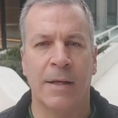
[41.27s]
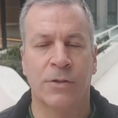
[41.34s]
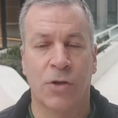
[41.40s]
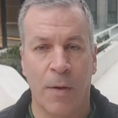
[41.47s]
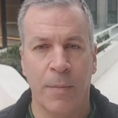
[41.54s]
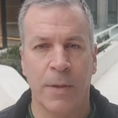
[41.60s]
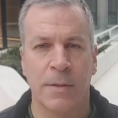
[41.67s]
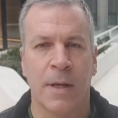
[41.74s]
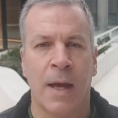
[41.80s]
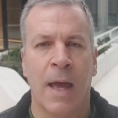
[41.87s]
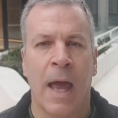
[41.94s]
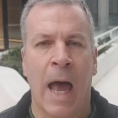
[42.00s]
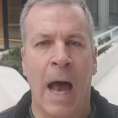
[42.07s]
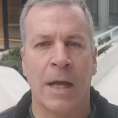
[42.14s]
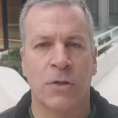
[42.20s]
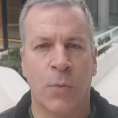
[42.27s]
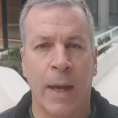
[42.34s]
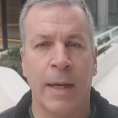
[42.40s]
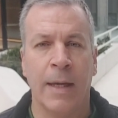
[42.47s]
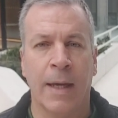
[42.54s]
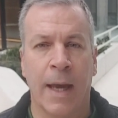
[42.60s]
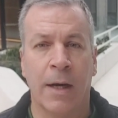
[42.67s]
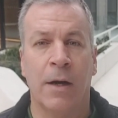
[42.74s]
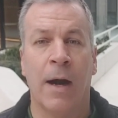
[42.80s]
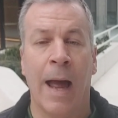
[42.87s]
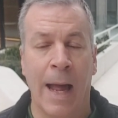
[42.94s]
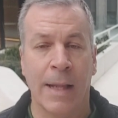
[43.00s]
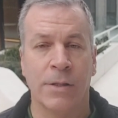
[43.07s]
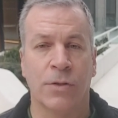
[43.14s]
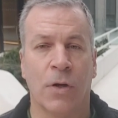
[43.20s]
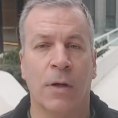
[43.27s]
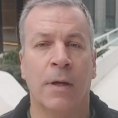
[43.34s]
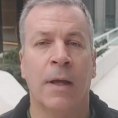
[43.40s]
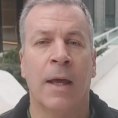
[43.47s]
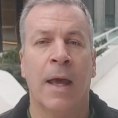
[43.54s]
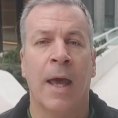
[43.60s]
as commons as we can get our hands on.